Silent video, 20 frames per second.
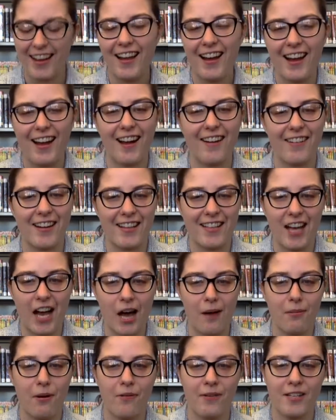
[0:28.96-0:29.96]
All right. So, how
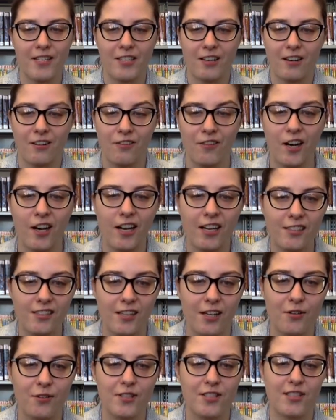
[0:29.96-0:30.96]
about we start with our
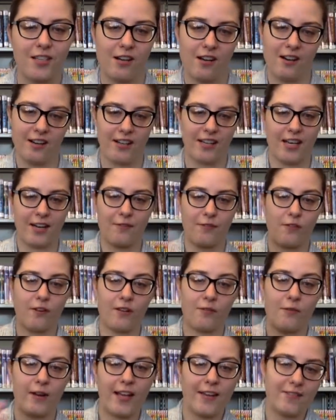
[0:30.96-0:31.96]
hello song? Can
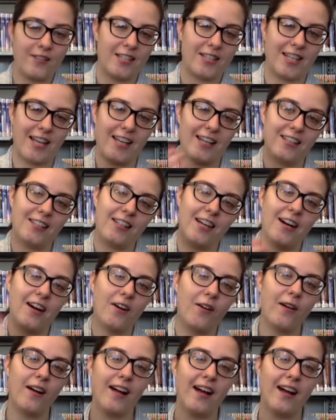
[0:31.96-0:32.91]
everyone wave and say hello?